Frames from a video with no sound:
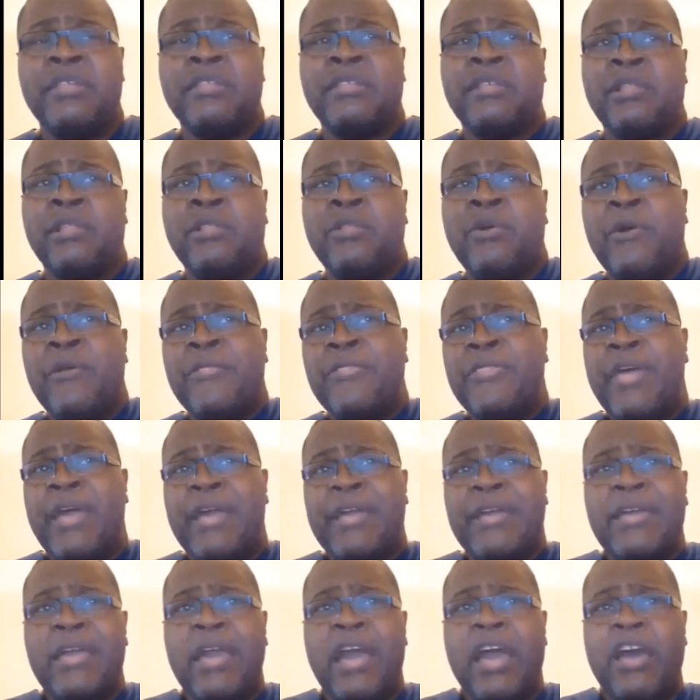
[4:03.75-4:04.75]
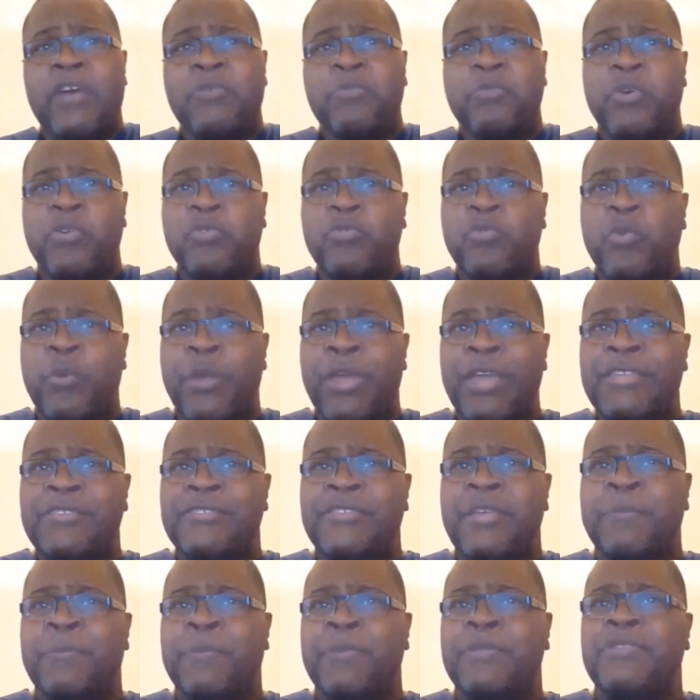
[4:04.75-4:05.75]
The Lord thy God will
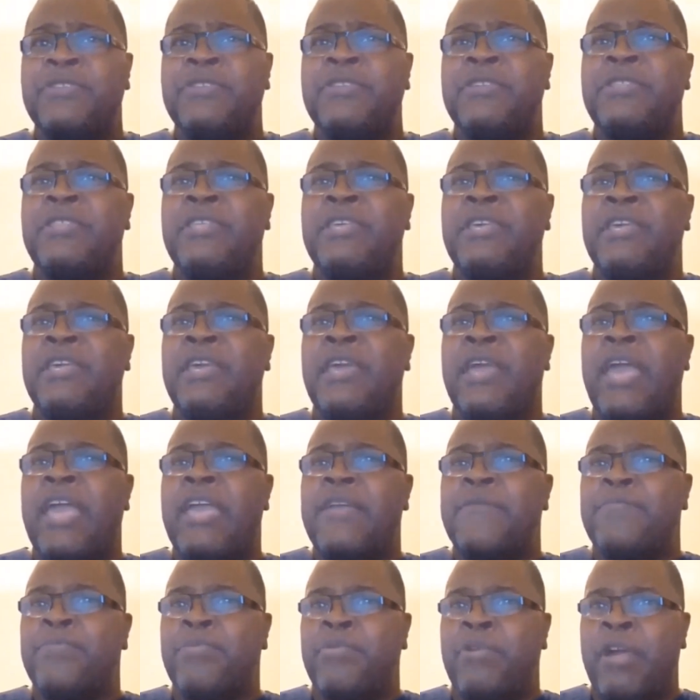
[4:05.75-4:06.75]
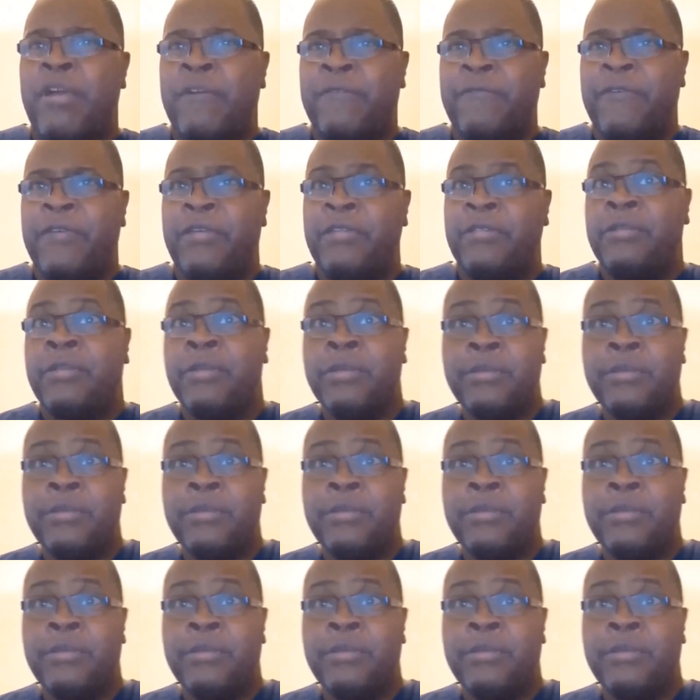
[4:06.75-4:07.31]
raise up unto thee a prophet,